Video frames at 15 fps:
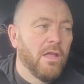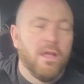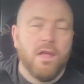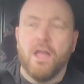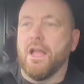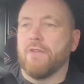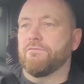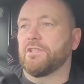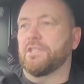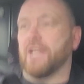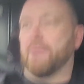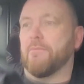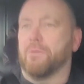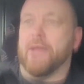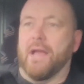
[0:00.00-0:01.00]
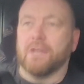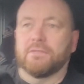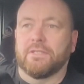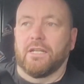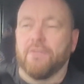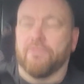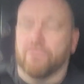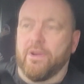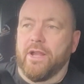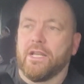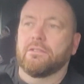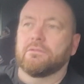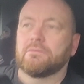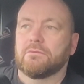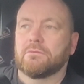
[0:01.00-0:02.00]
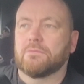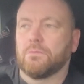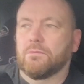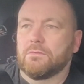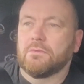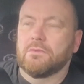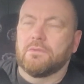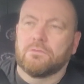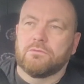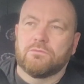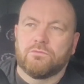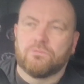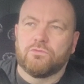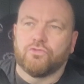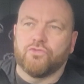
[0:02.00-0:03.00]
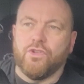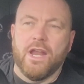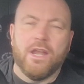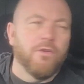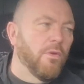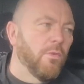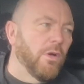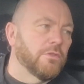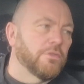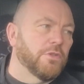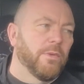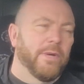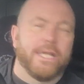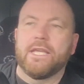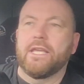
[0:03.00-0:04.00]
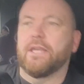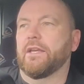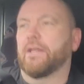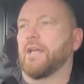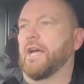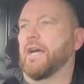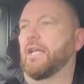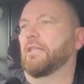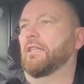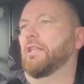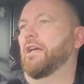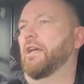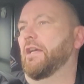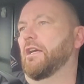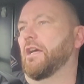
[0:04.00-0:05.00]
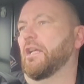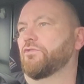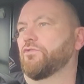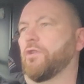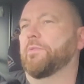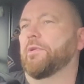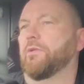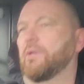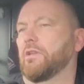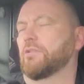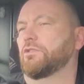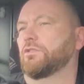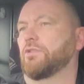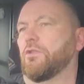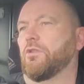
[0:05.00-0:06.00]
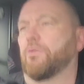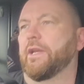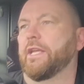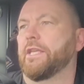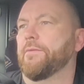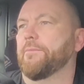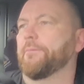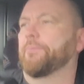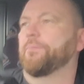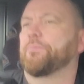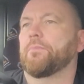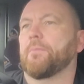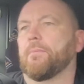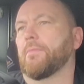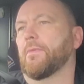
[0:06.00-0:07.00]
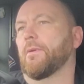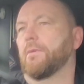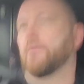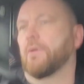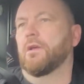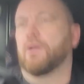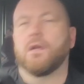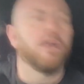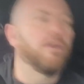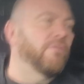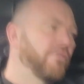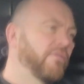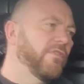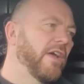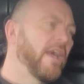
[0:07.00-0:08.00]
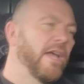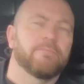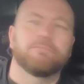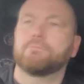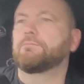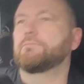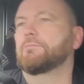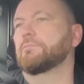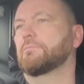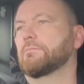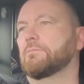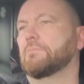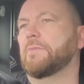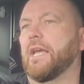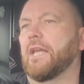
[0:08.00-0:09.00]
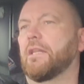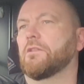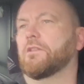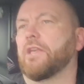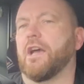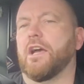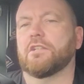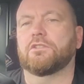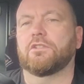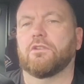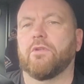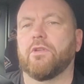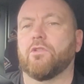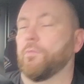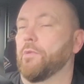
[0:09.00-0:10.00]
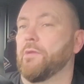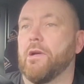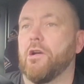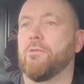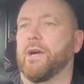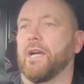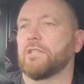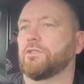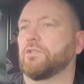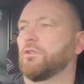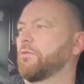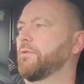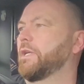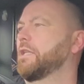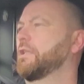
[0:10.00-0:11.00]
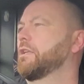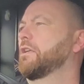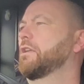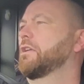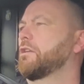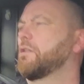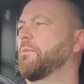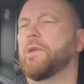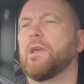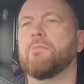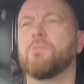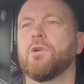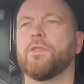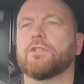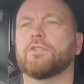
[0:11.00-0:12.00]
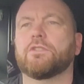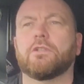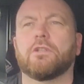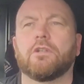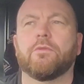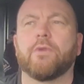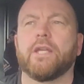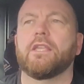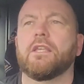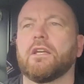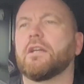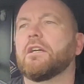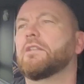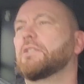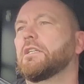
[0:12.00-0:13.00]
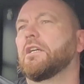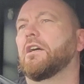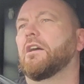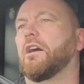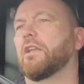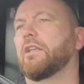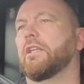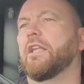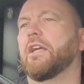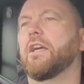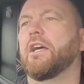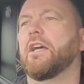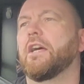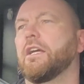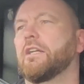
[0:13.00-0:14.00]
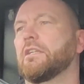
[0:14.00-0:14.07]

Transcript: every time I'm out delivering, try and do it once a week, I'll drop you a little story of a little car story. Could be a motorbike story, could be a mother story on her